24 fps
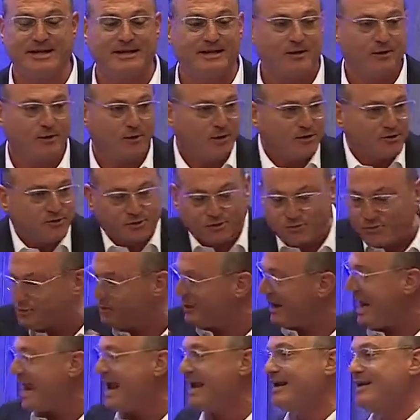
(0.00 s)
Now let's
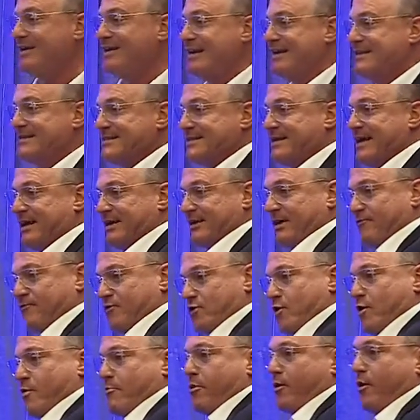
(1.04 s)
analyze that. If
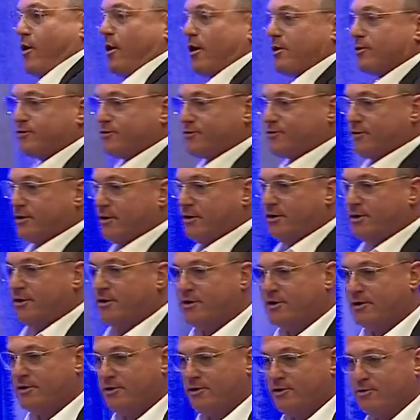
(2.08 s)
you're a boss,
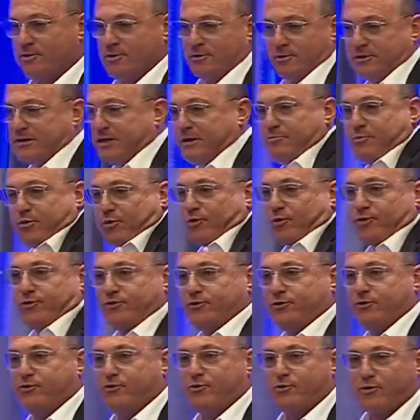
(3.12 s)
you're the lead
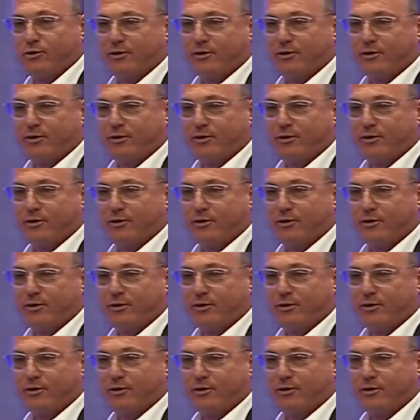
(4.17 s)
person in your